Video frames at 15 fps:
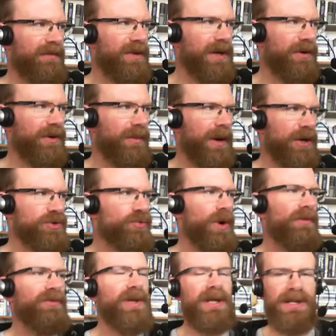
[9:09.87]
roughly
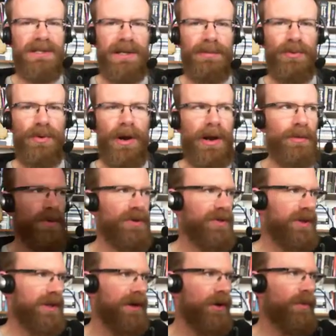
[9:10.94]
contemporary with the Old
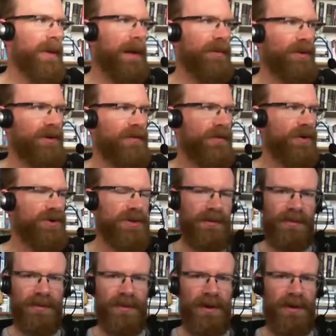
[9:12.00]
Babylonian version of, of
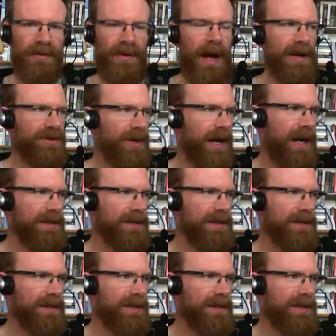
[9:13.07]
Atrahasis.